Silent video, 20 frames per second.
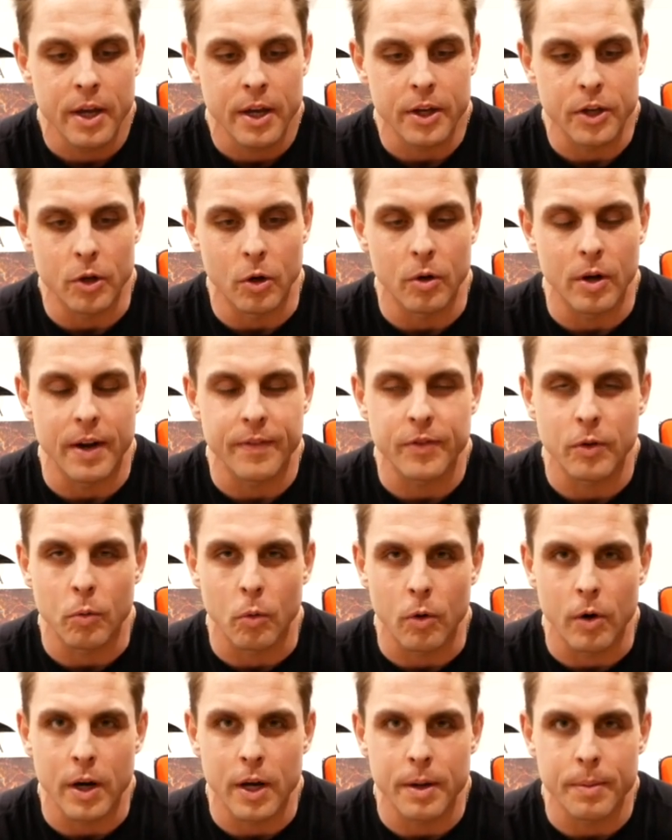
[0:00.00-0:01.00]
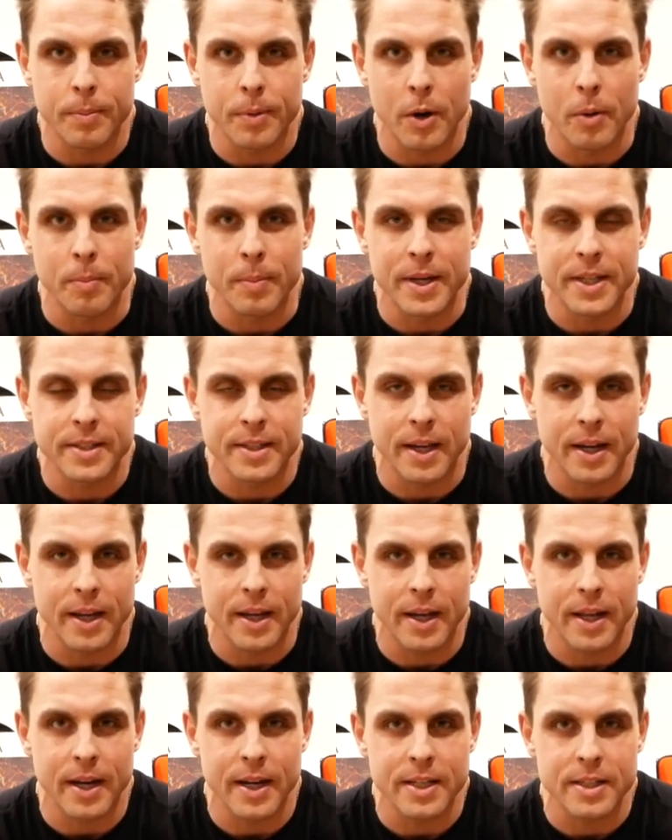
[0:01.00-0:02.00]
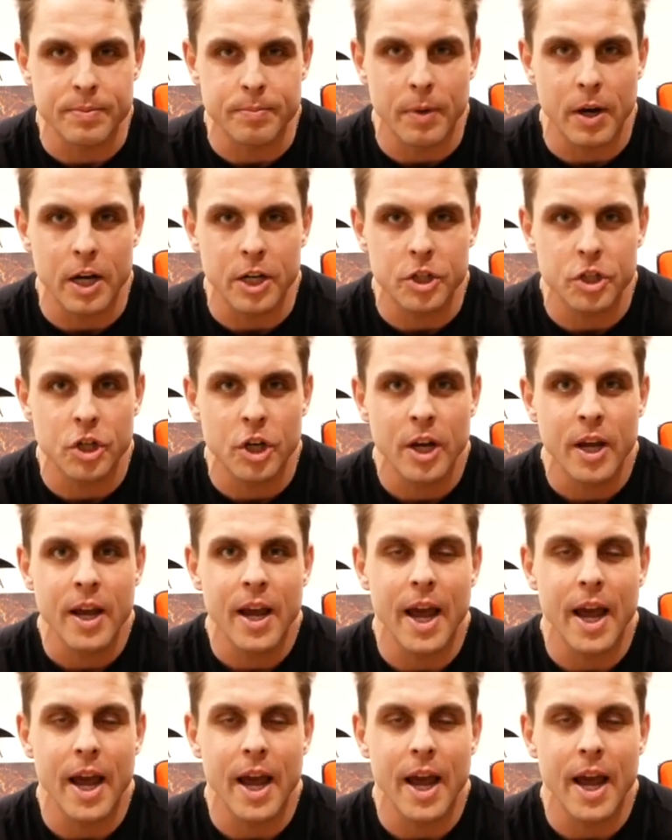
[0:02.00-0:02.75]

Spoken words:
You don't have to worry about mishitting it as much,